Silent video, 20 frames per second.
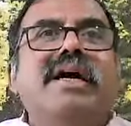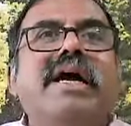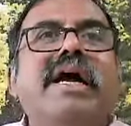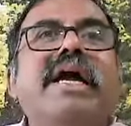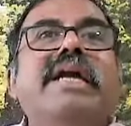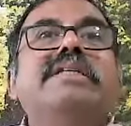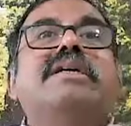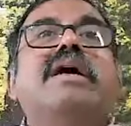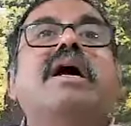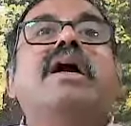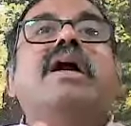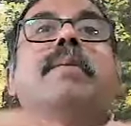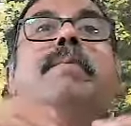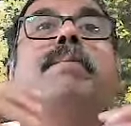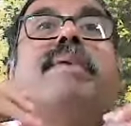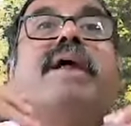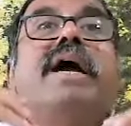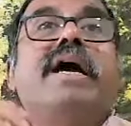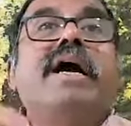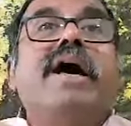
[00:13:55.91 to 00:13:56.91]
It is called
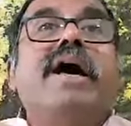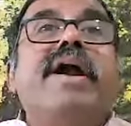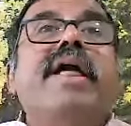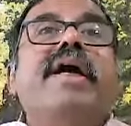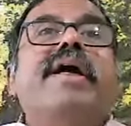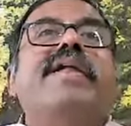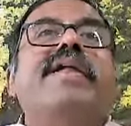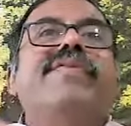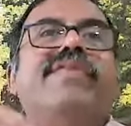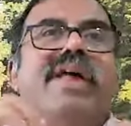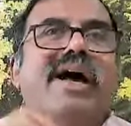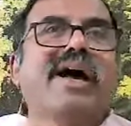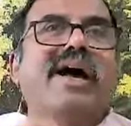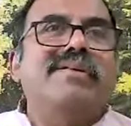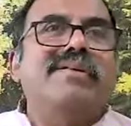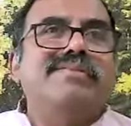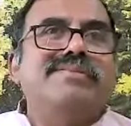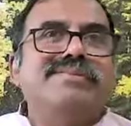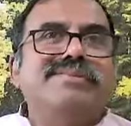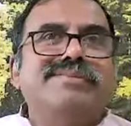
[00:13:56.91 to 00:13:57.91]
Prakarana Grantha.